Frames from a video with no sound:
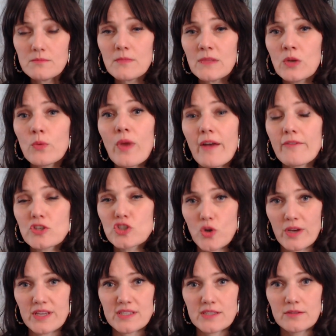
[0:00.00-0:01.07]
We have a
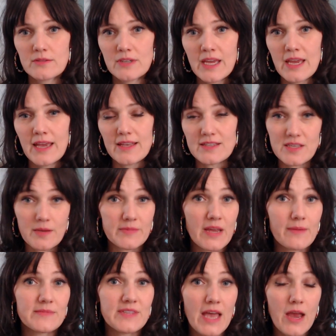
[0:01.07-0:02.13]
choice. And
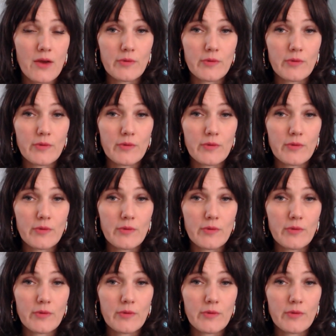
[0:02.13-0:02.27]
sometimes that